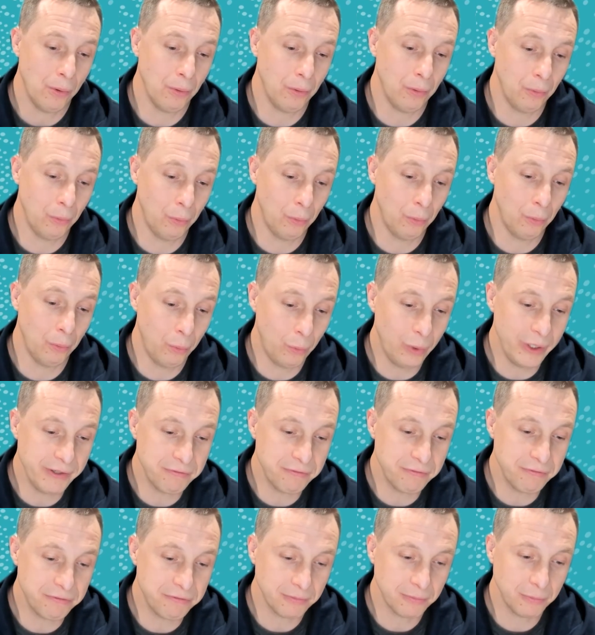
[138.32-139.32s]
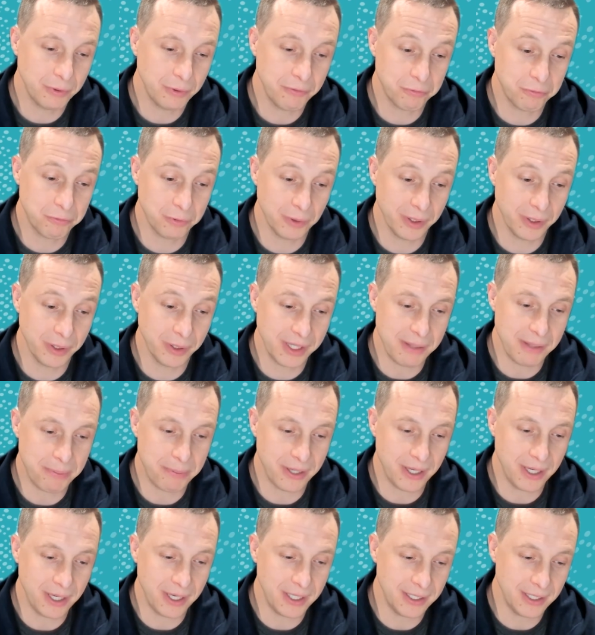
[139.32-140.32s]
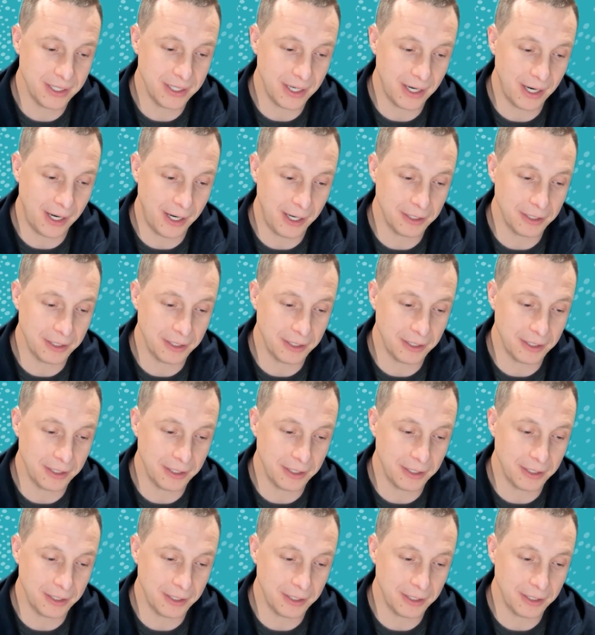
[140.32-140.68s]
we've really been